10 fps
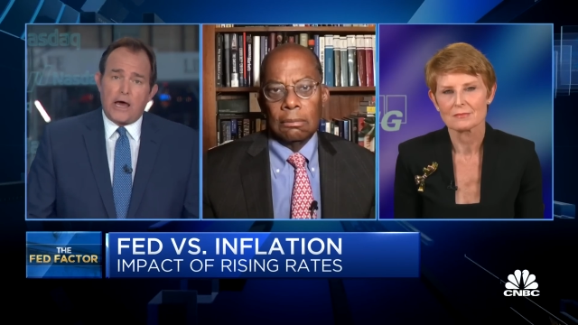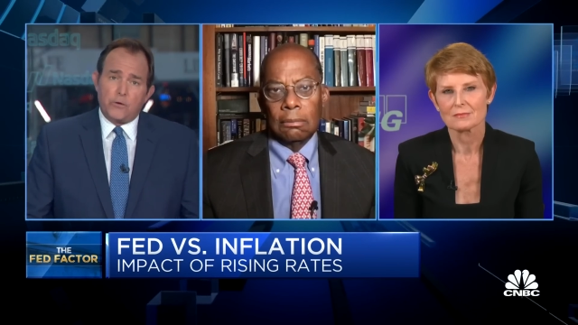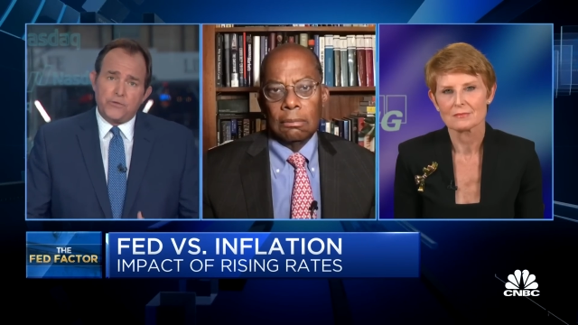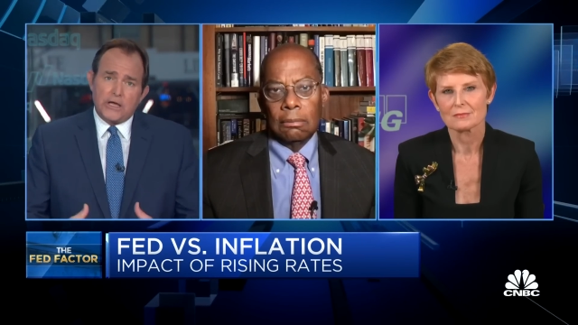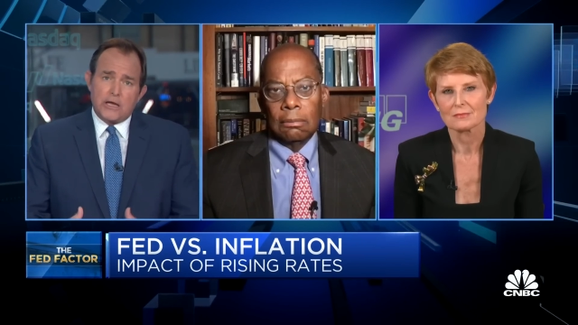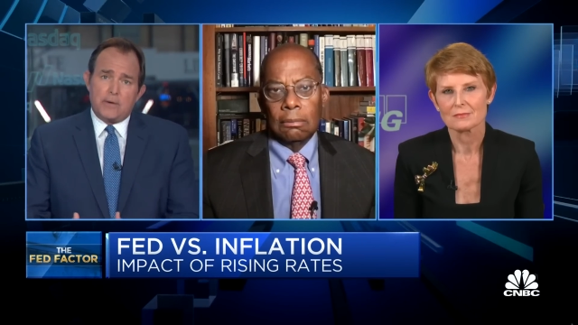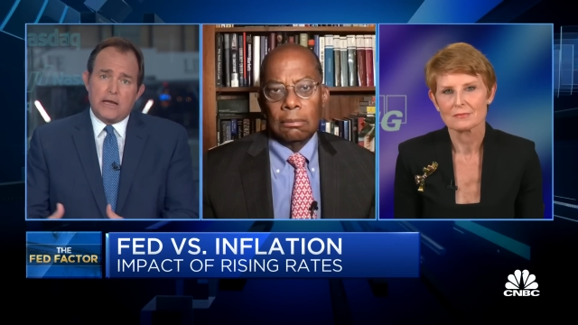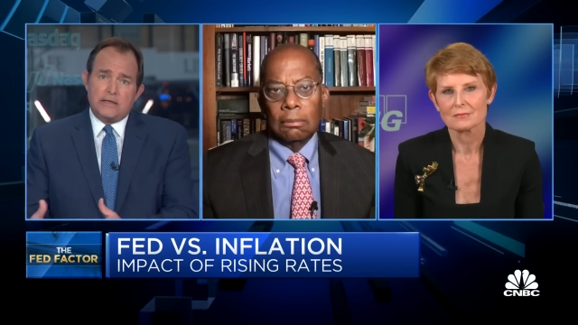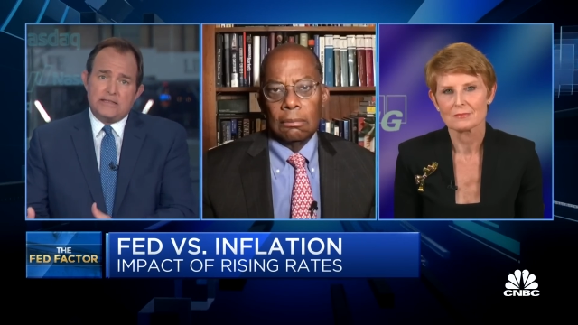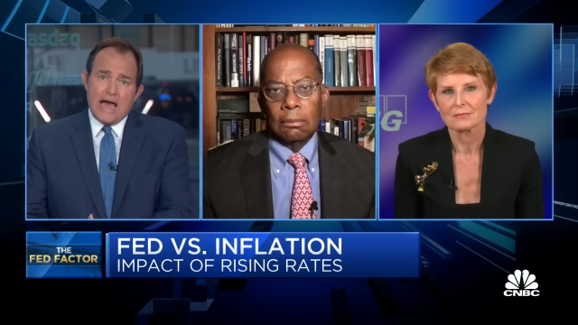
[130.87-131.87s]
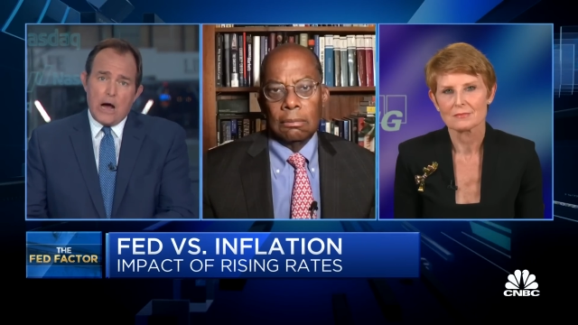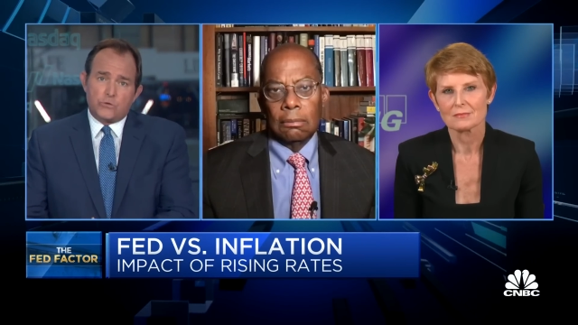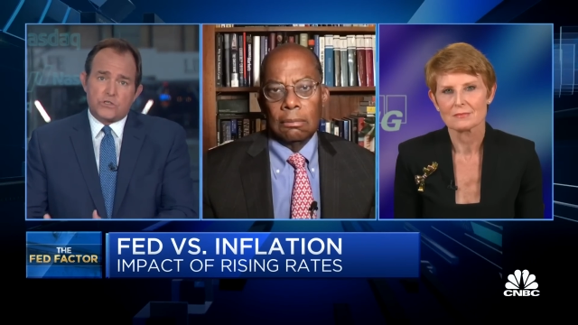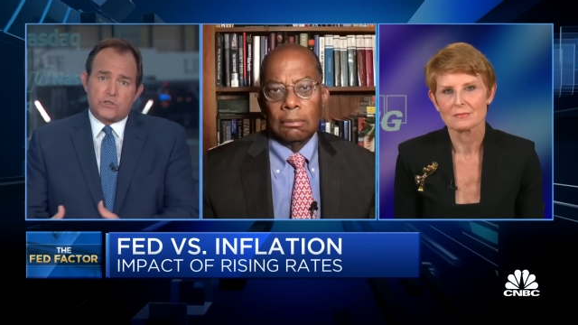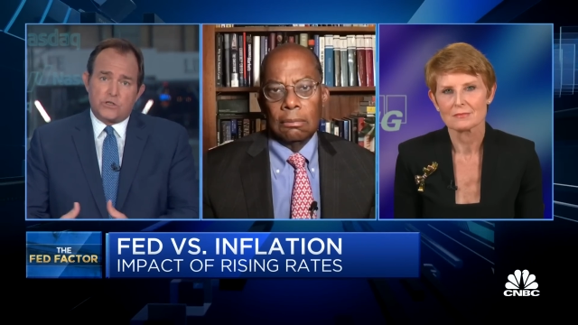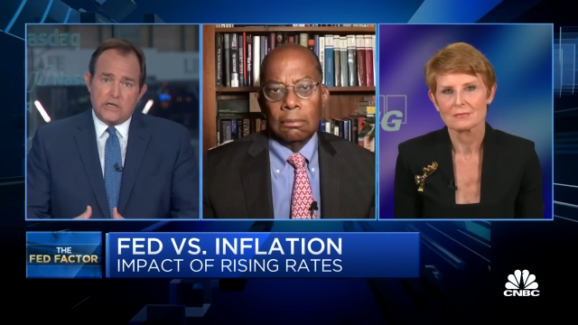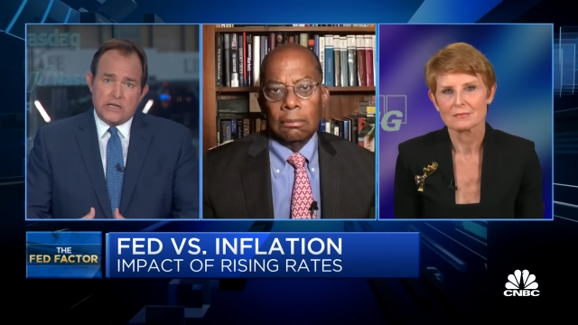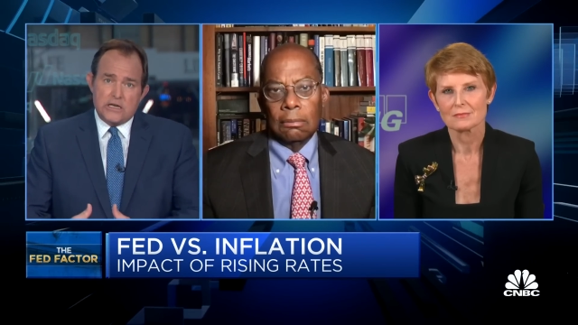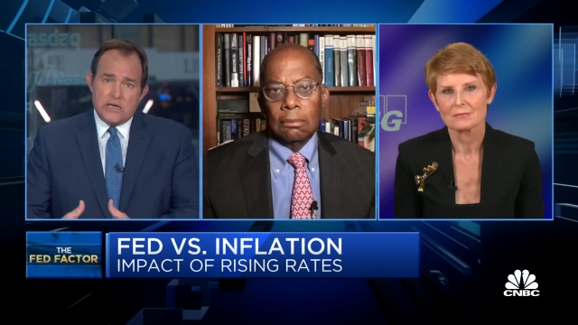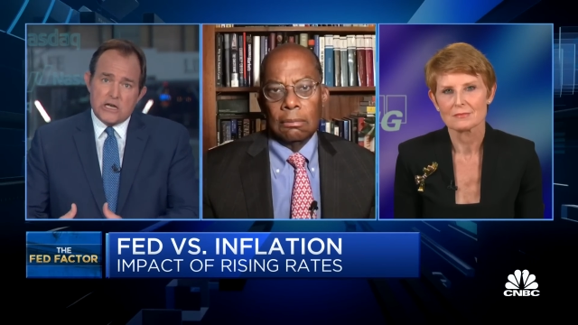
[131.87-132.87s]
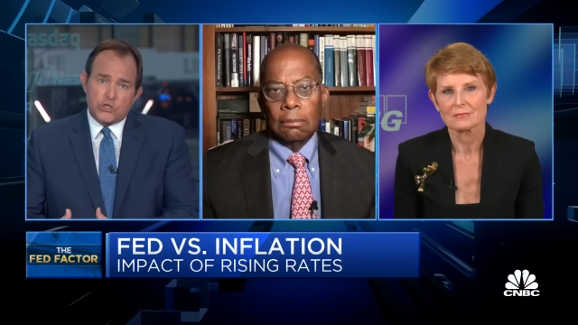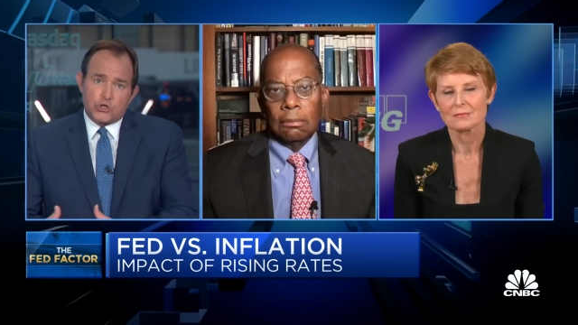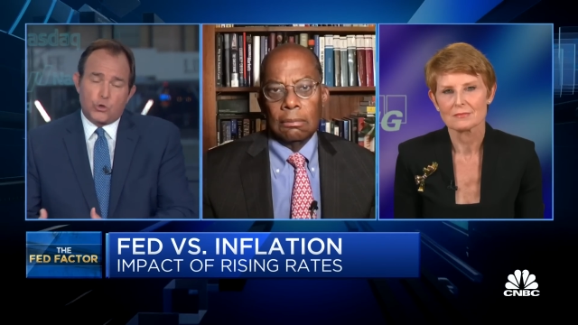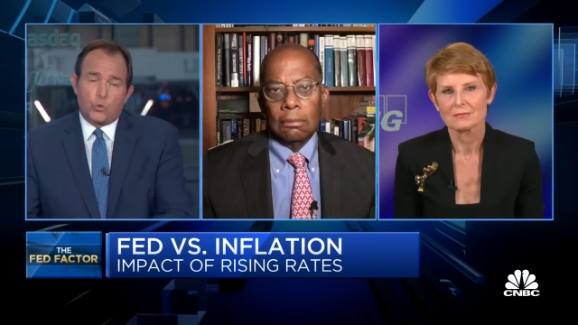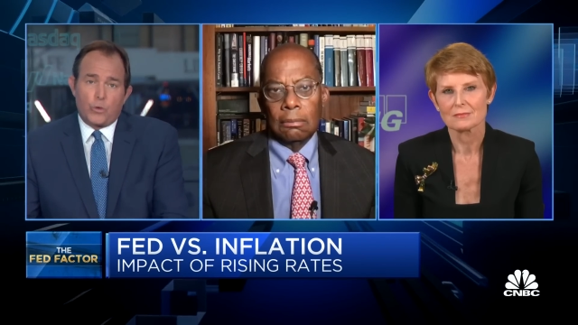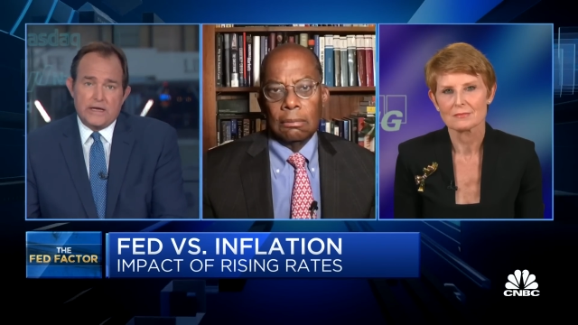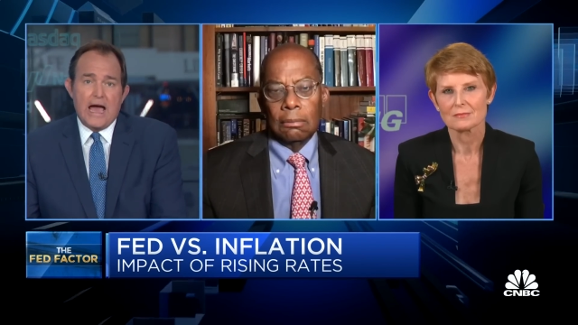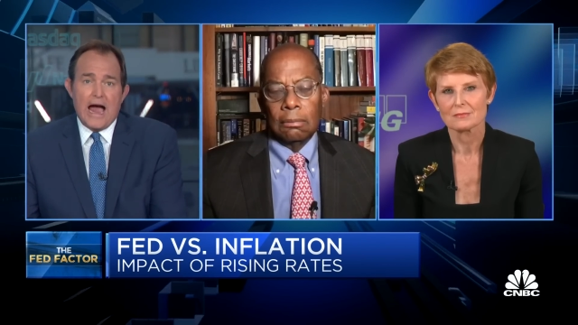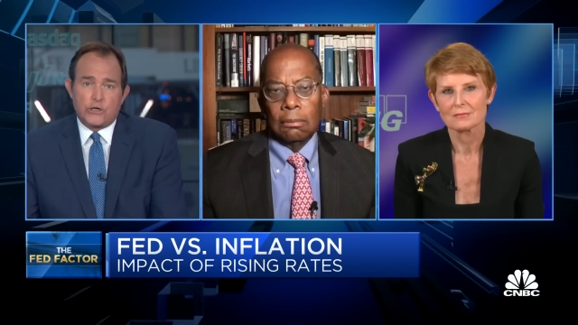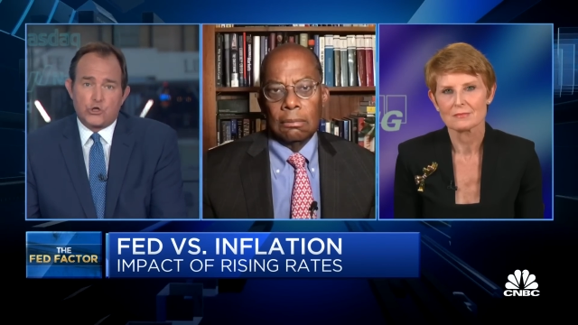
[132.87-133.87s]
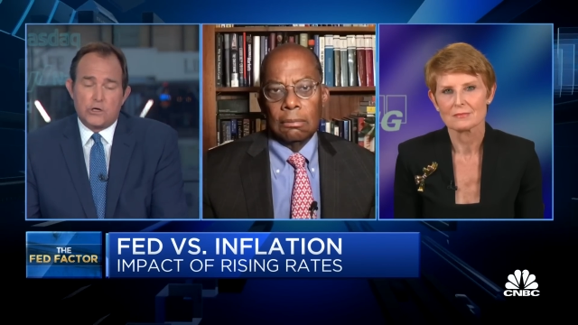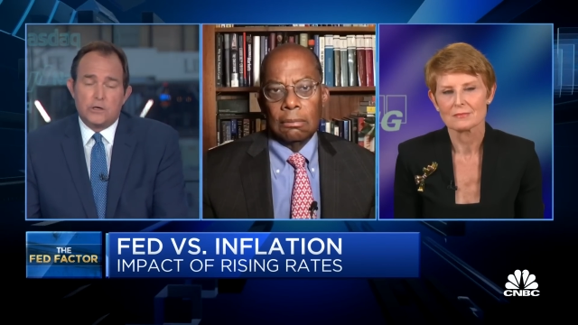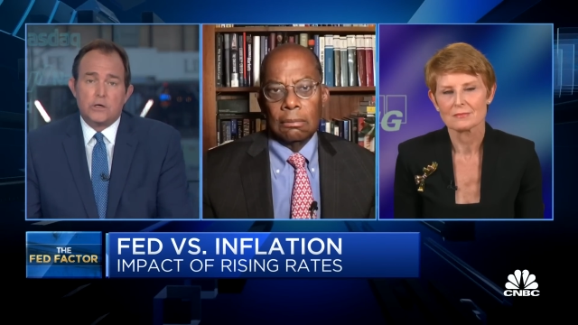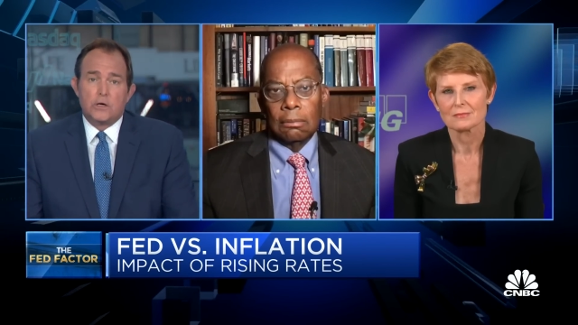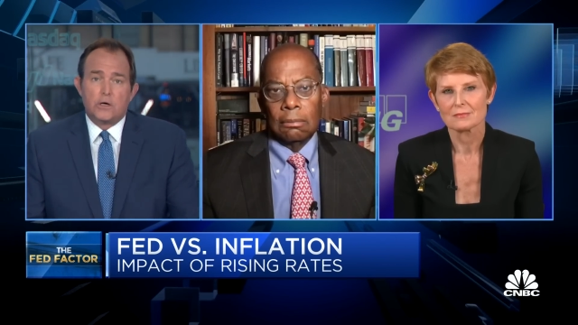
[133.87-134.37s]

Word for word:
Speaker 1: I don't think anybody doubts the initial reaction